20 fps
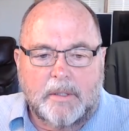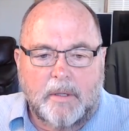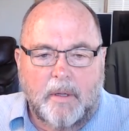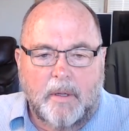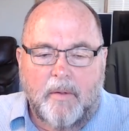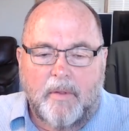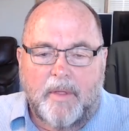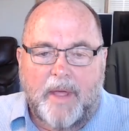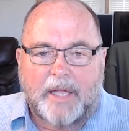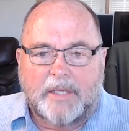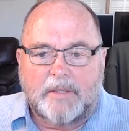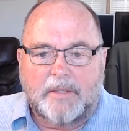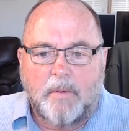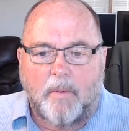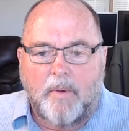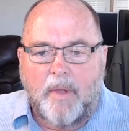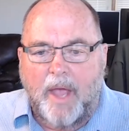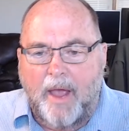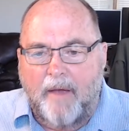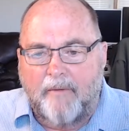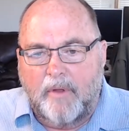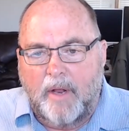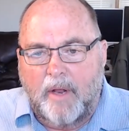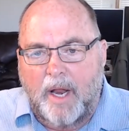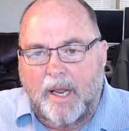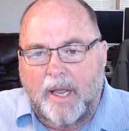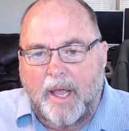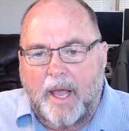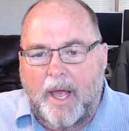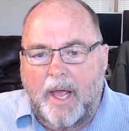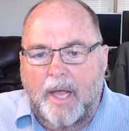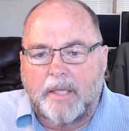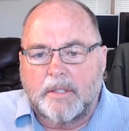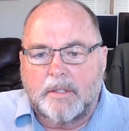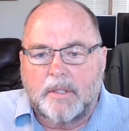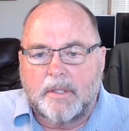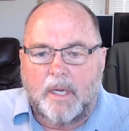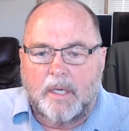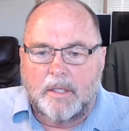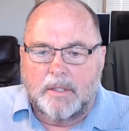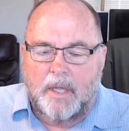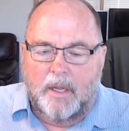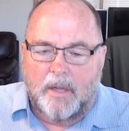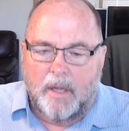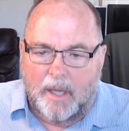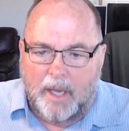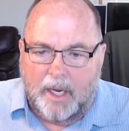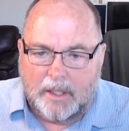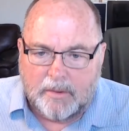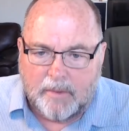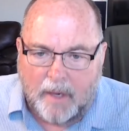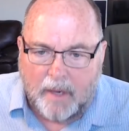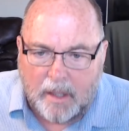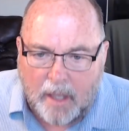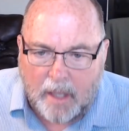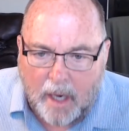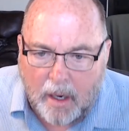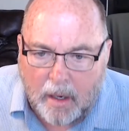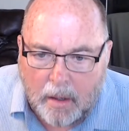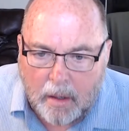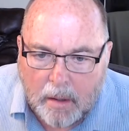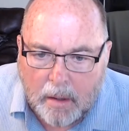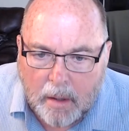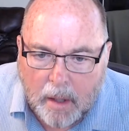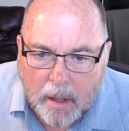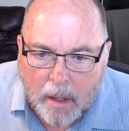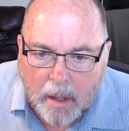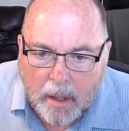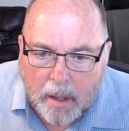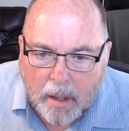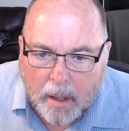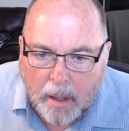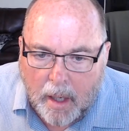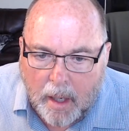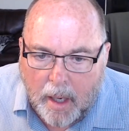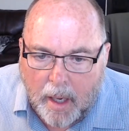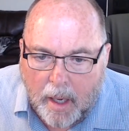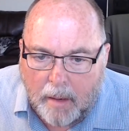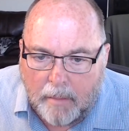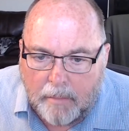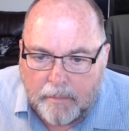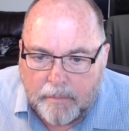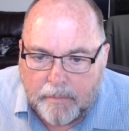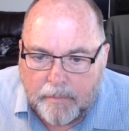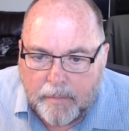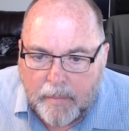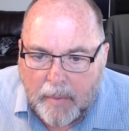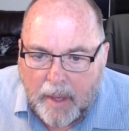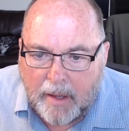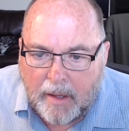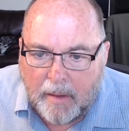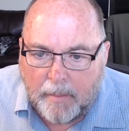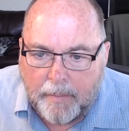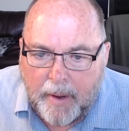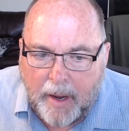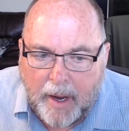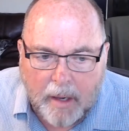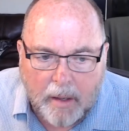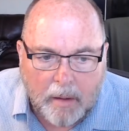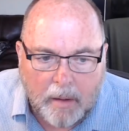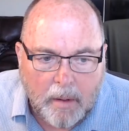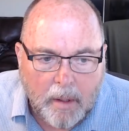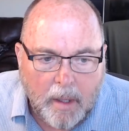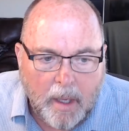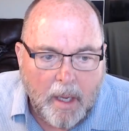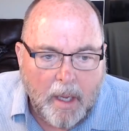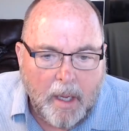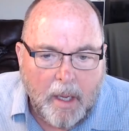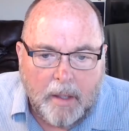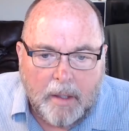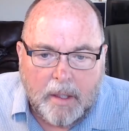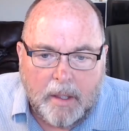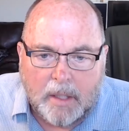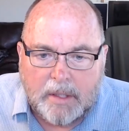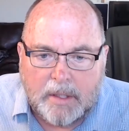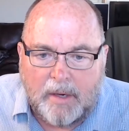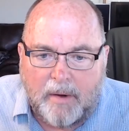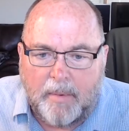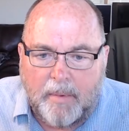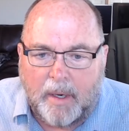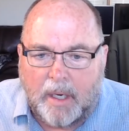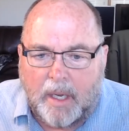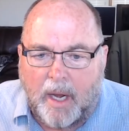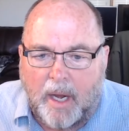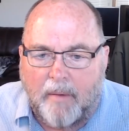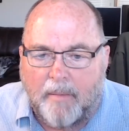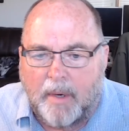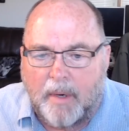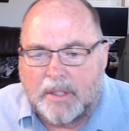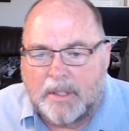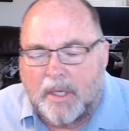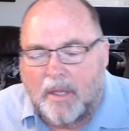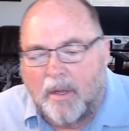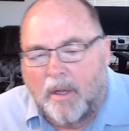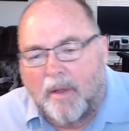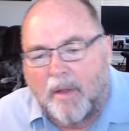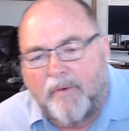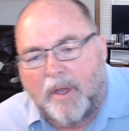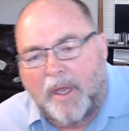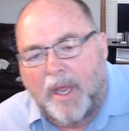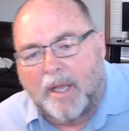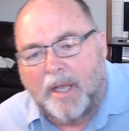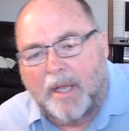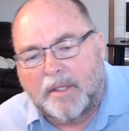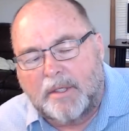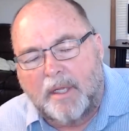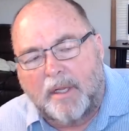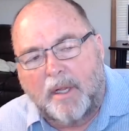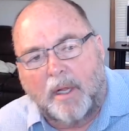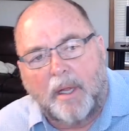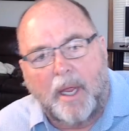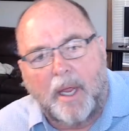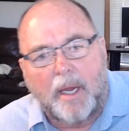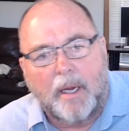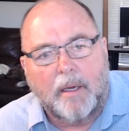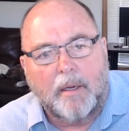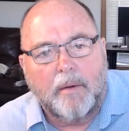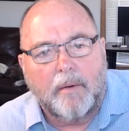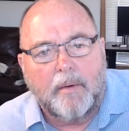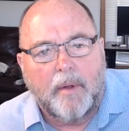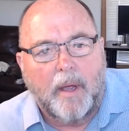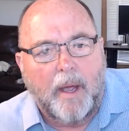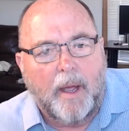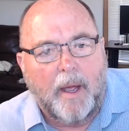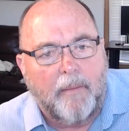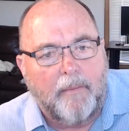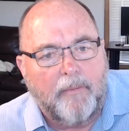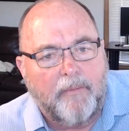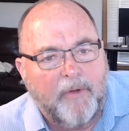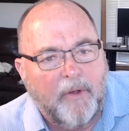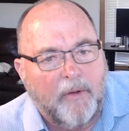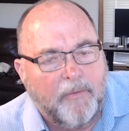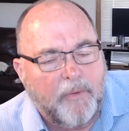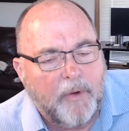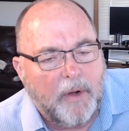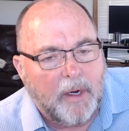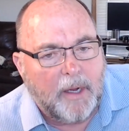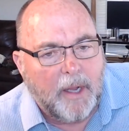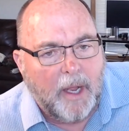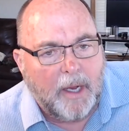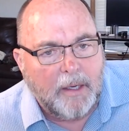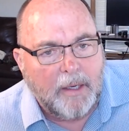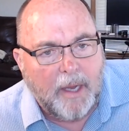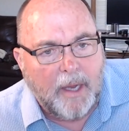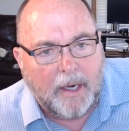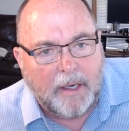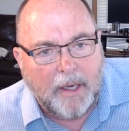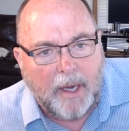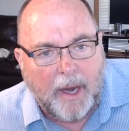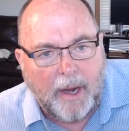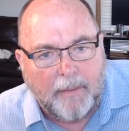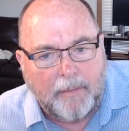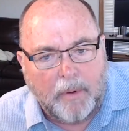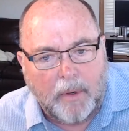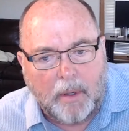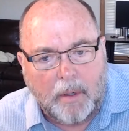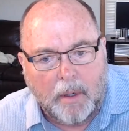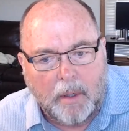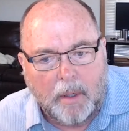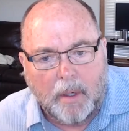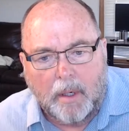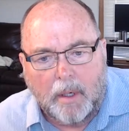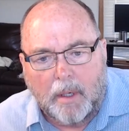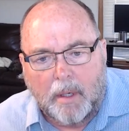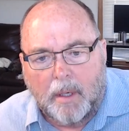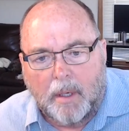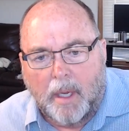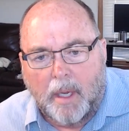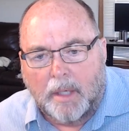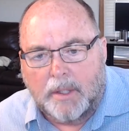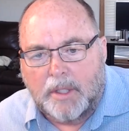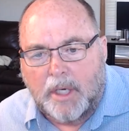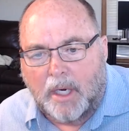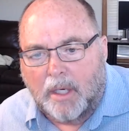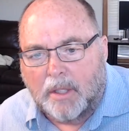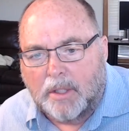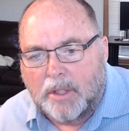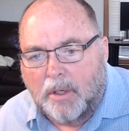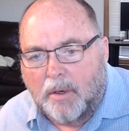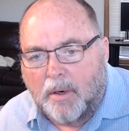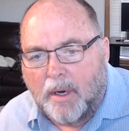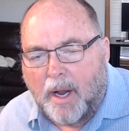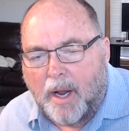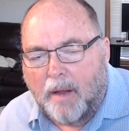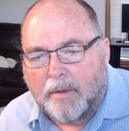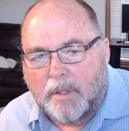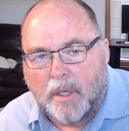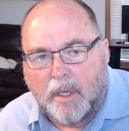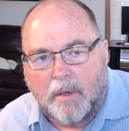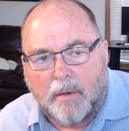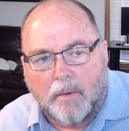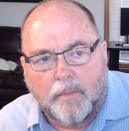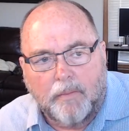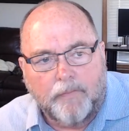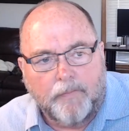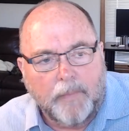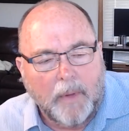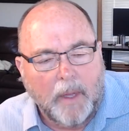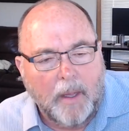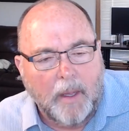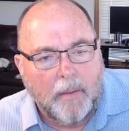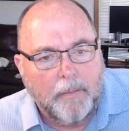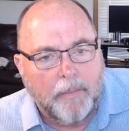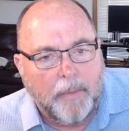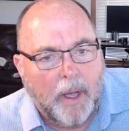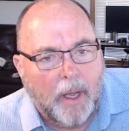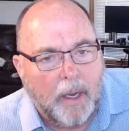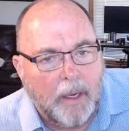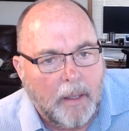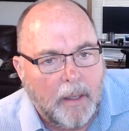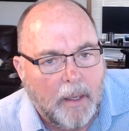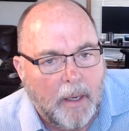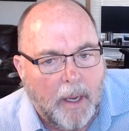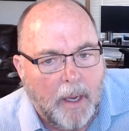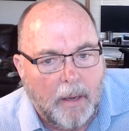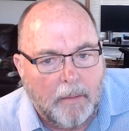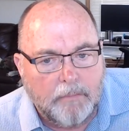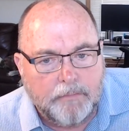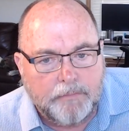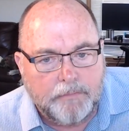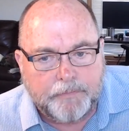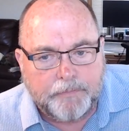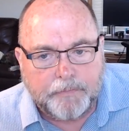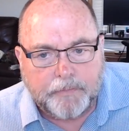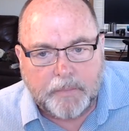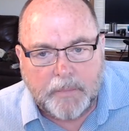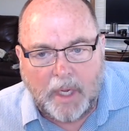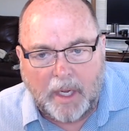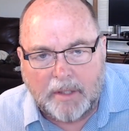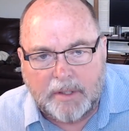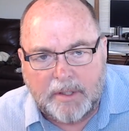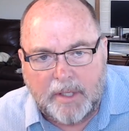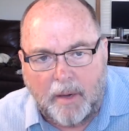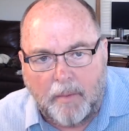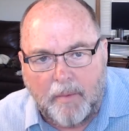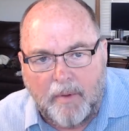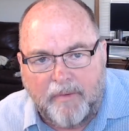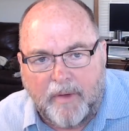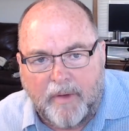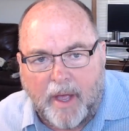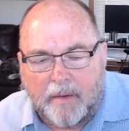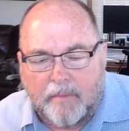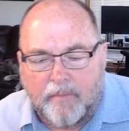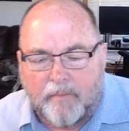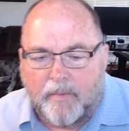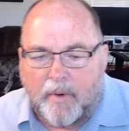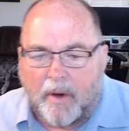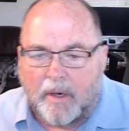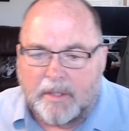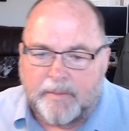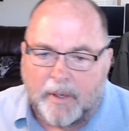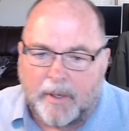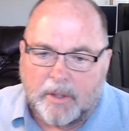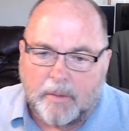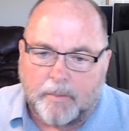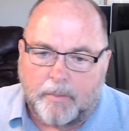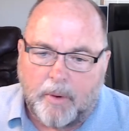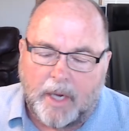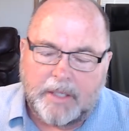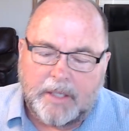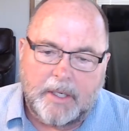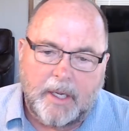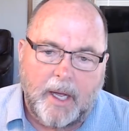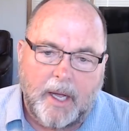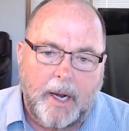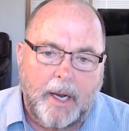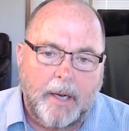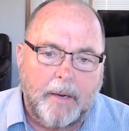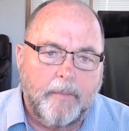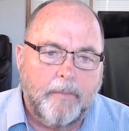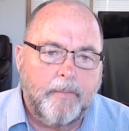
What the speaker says: That's what we have today, guys. Like I said, the link's right there in the panel. Can everybody see if you can't see the link, feel free to contact Amber and she can shoot it out to you. But like I said, we've got very special pricing on it.